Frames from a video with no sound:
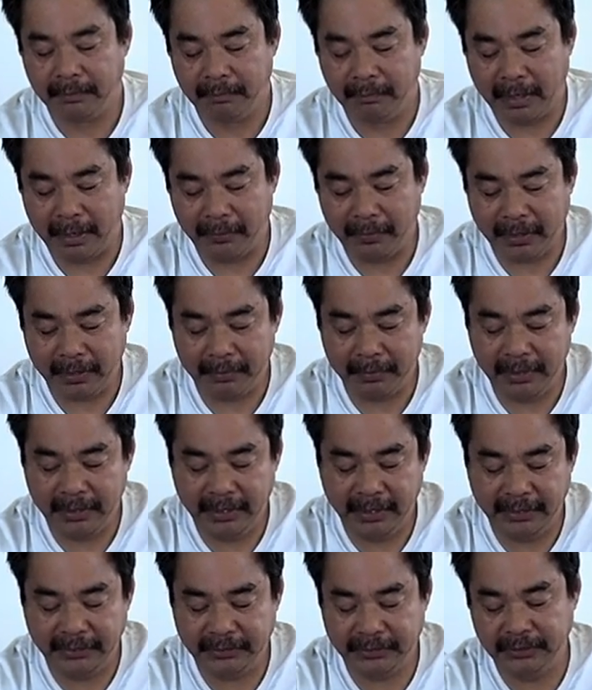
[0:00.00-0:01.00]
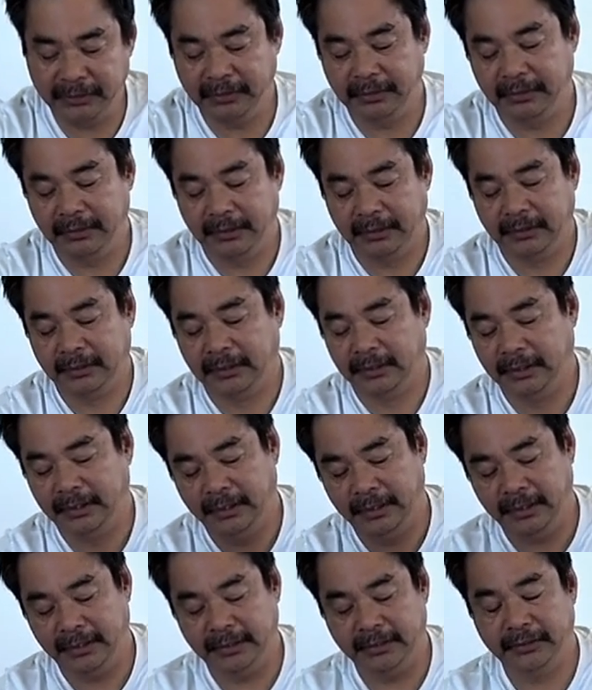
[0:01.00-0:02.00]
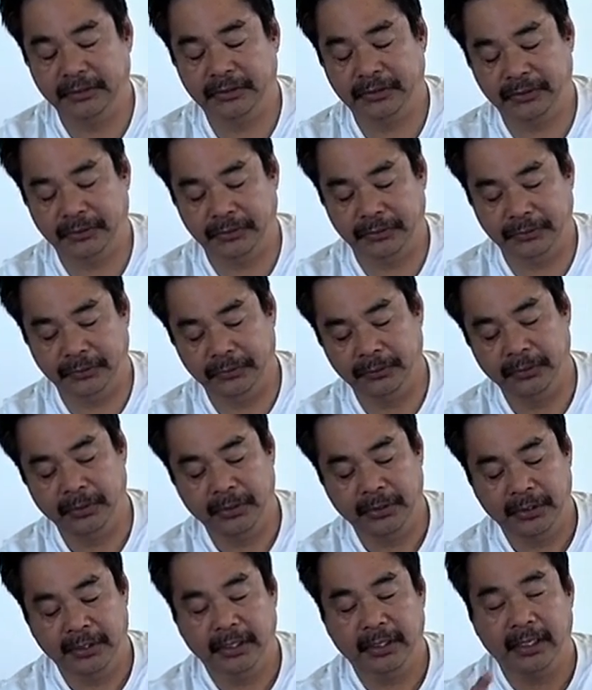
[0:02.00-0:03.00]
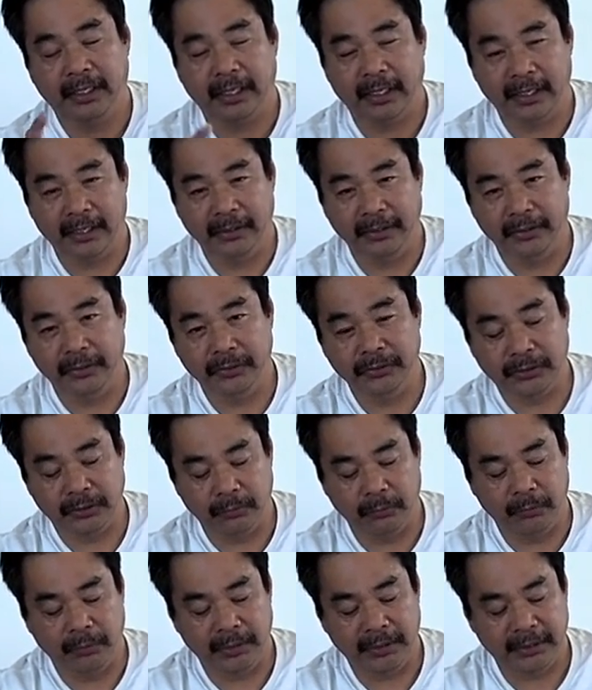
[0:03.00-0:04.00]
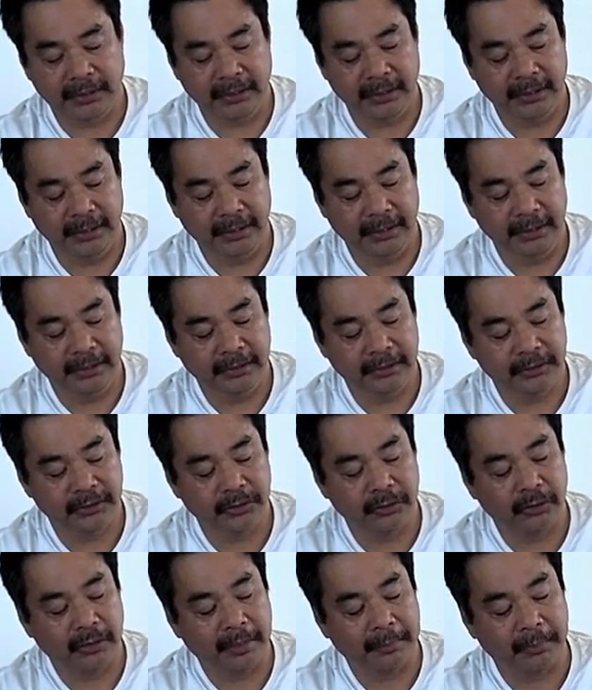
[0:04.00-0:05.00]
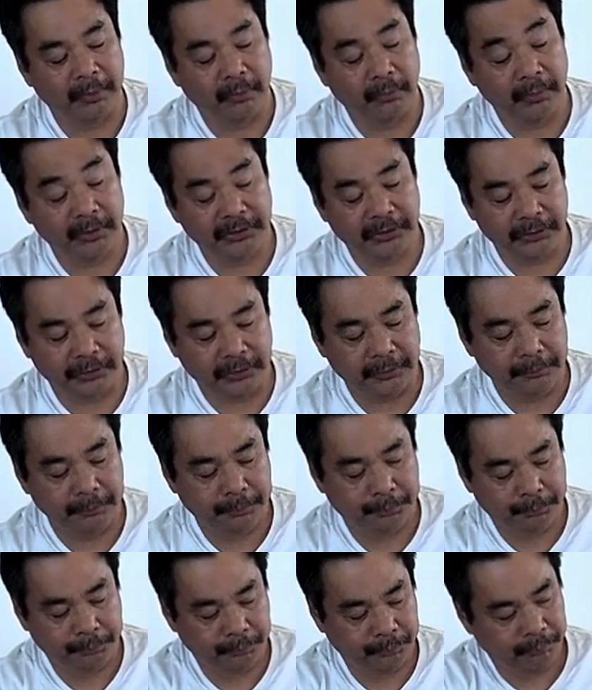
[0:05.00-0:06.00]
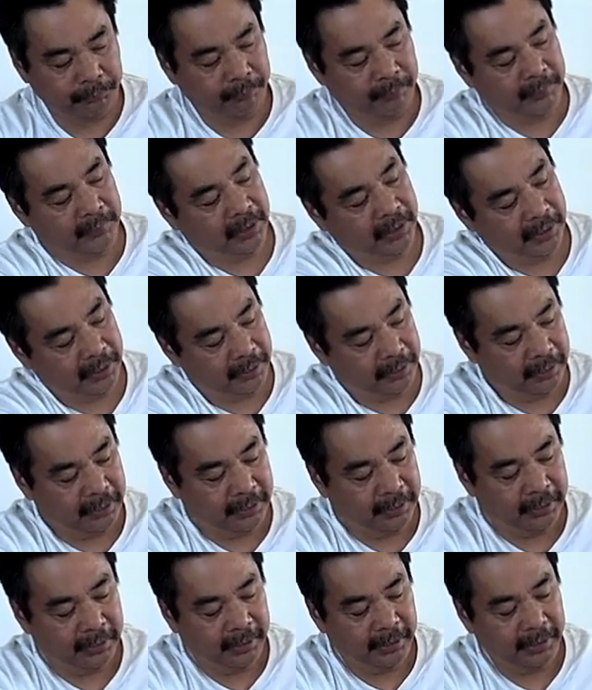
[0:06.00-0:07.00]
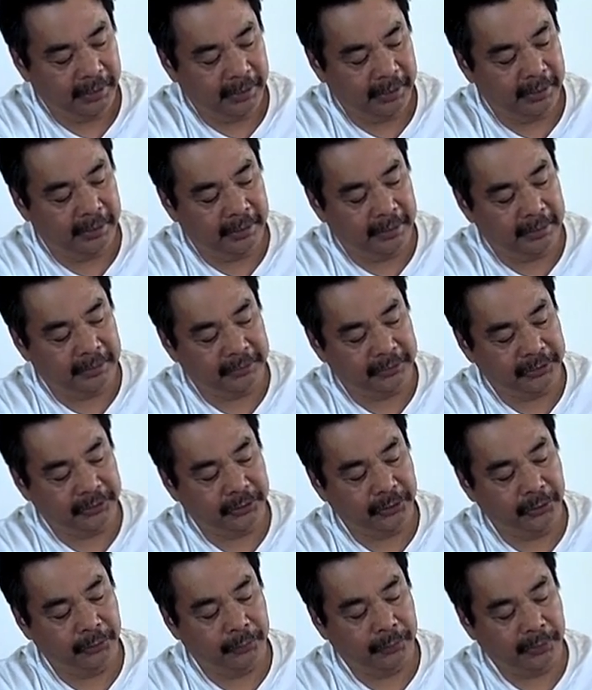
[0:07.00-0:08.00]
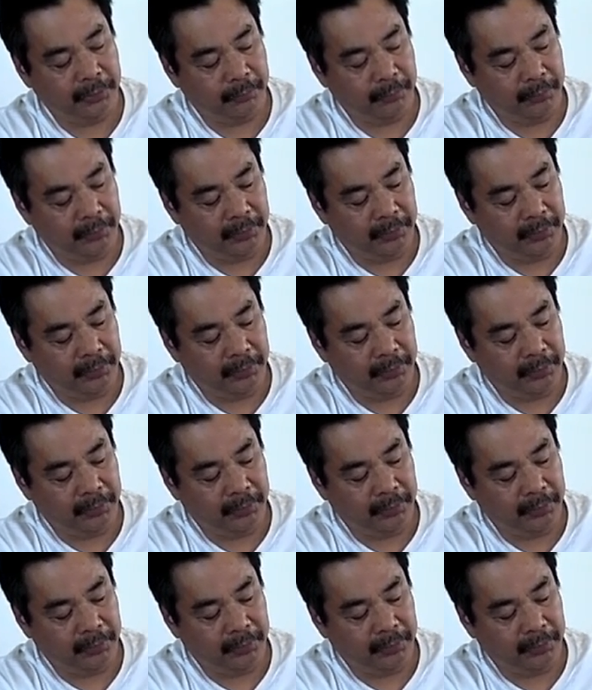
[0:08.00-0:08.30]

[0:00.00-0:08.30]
My recommendation is to use it with the Snow Leopard Original, and I'll show you what